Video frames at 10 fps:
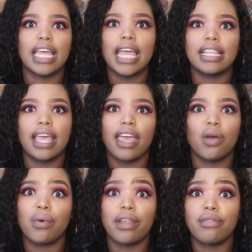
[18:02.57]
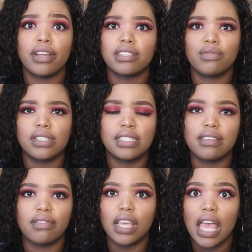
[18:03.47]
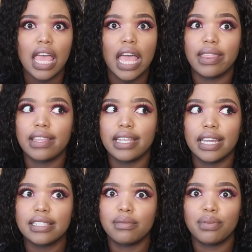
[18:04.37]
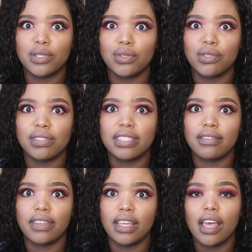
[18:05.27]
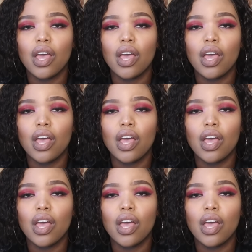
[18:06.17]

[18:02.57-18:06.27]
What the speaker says: 8k or whatever it is for the TV, and then he doesn't purchase the TV.